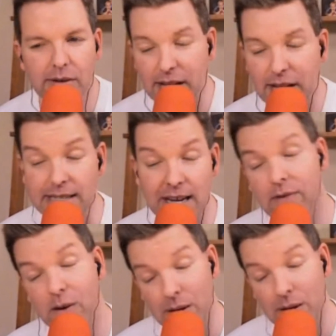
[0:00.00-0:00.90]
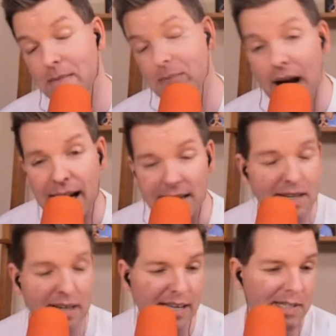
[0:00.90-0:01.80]
can do that. It definitely wasn't my
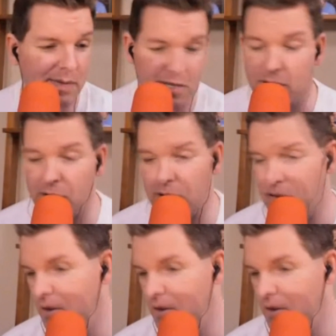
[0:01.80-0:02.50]
idea, that's for sure.